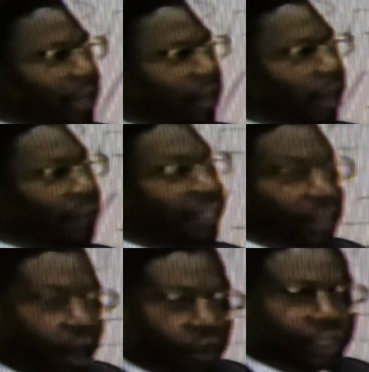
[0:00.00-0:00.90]
of his
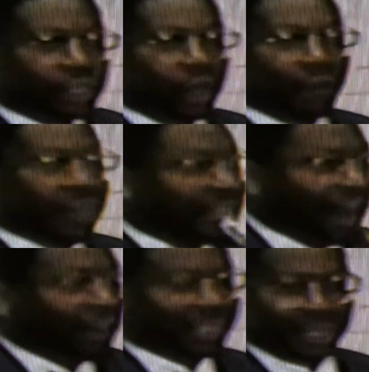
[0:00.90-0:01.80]
culture, of his
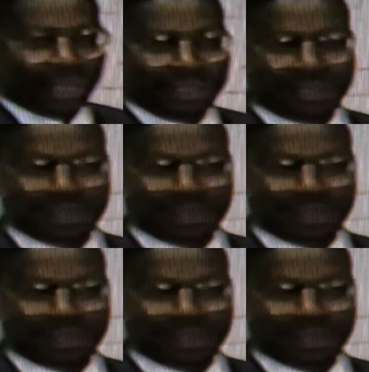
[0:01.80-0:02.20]
heritage.